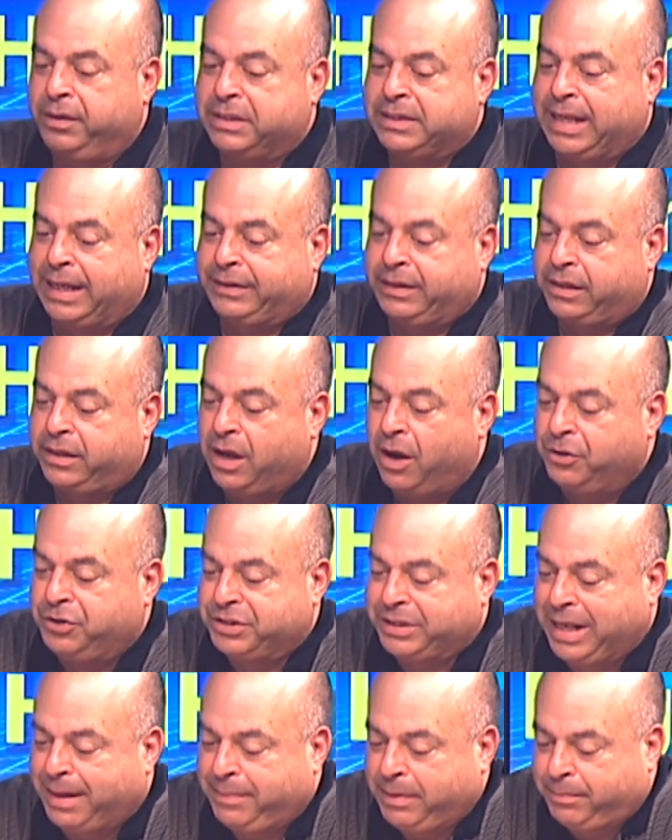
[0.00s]
Just like the
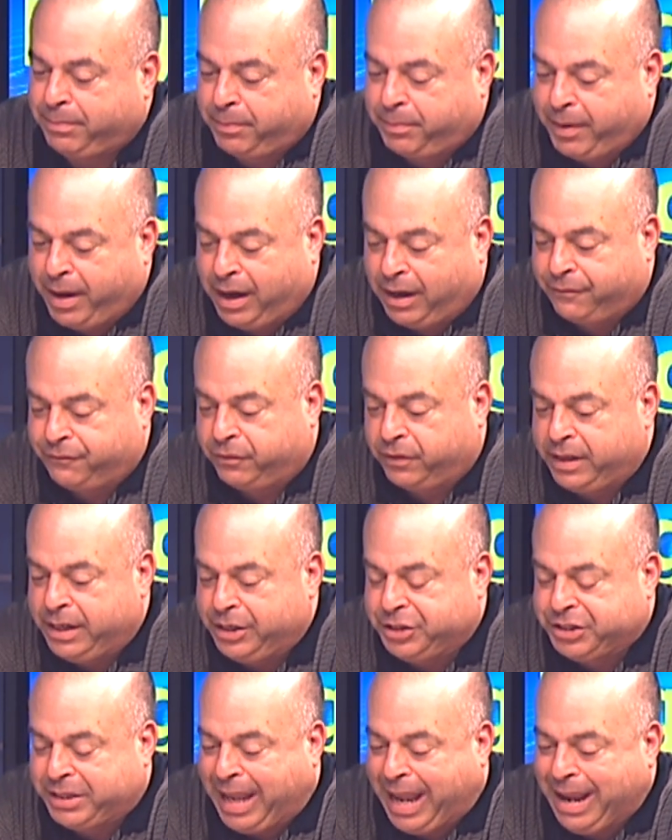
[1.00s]
coaches got to be prepared for
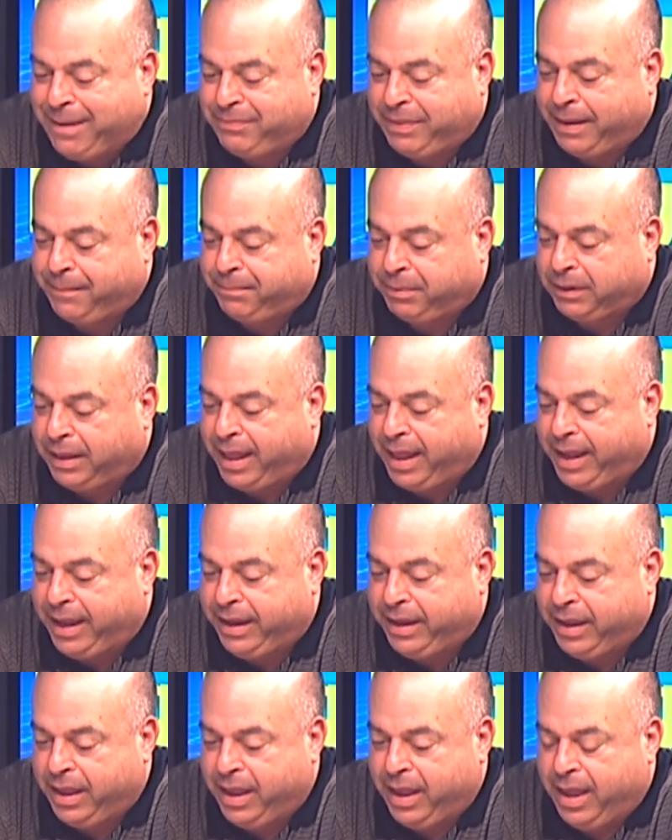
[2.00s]
each game they
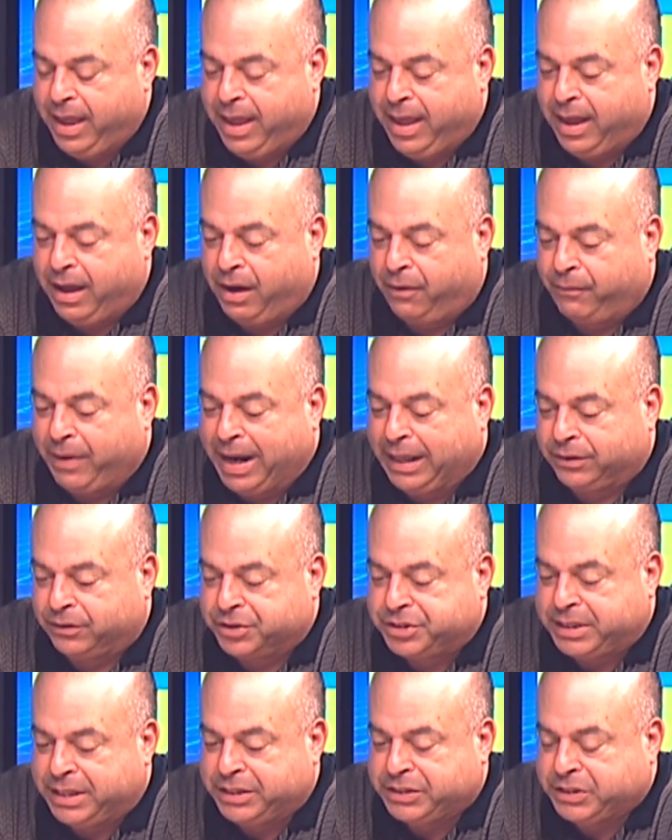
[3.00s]
play, a regular
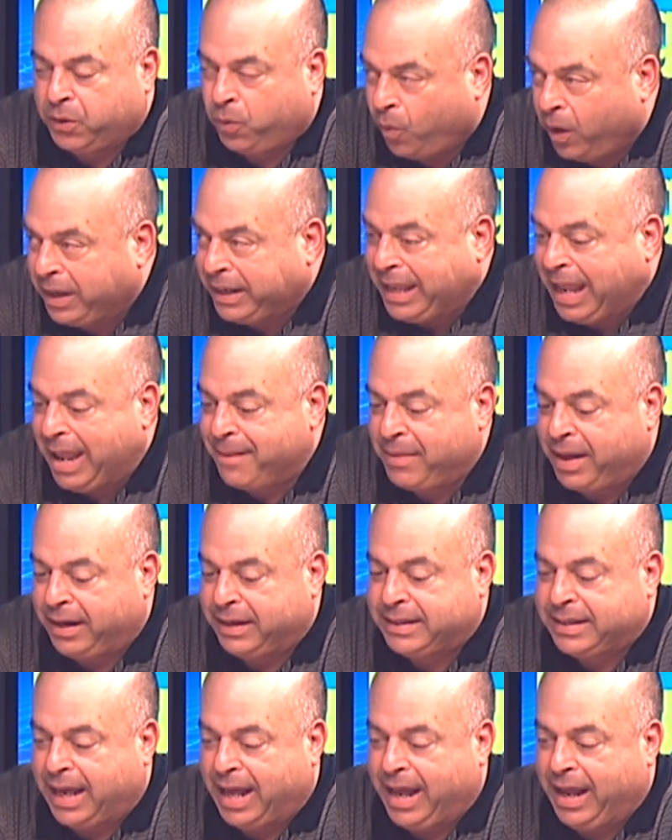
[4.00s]
season, 1 game at a
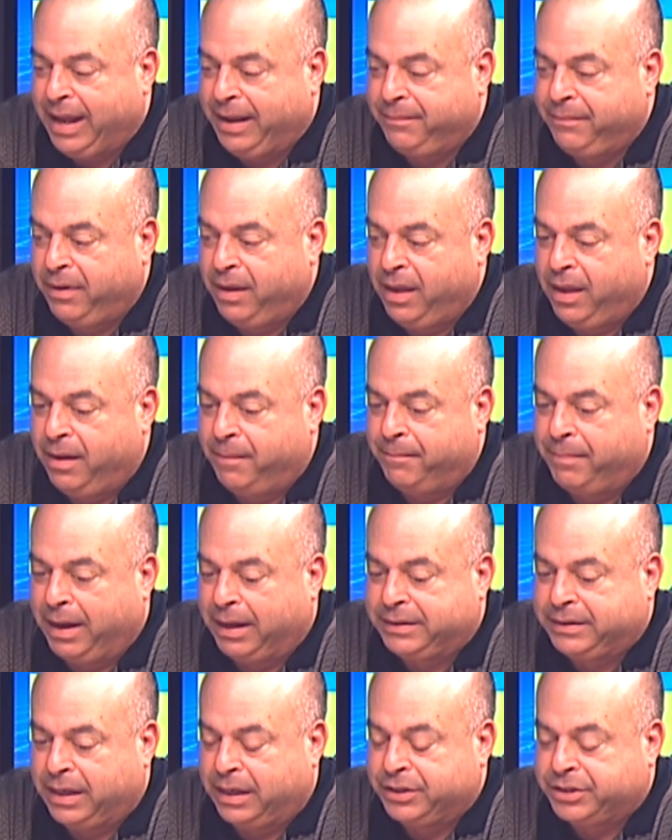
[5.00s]
time.
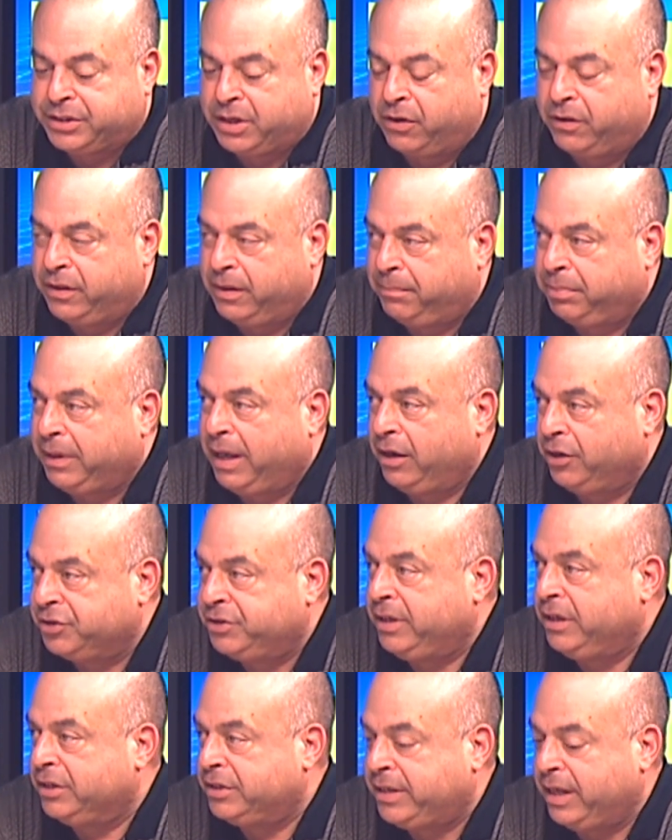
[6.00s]
but so do the players
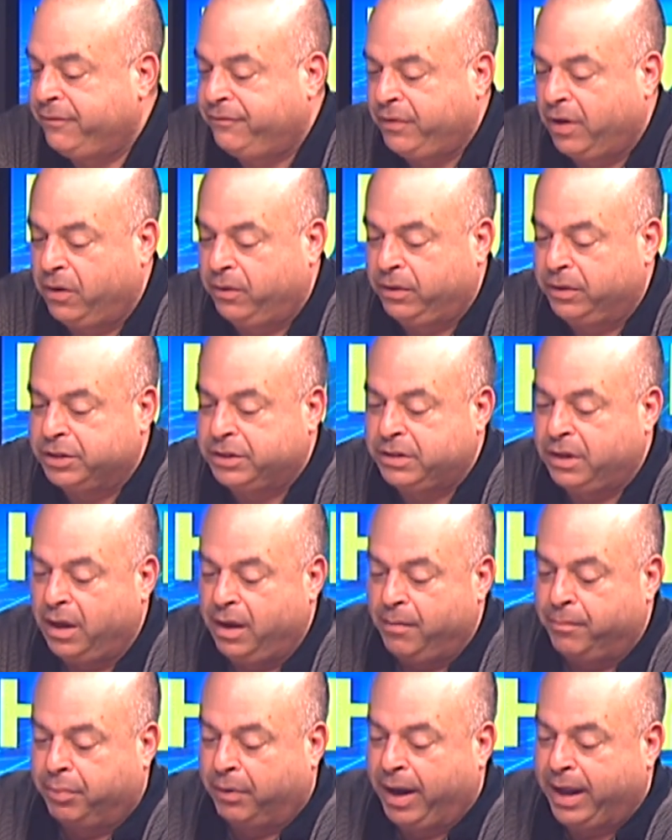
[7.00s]
need to stay focused.
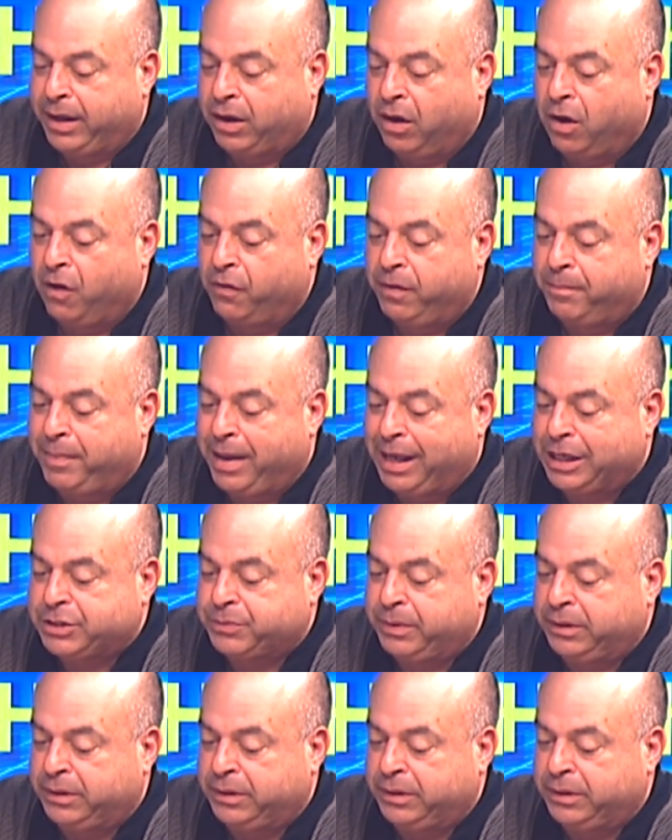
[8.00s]
Brek, all the best.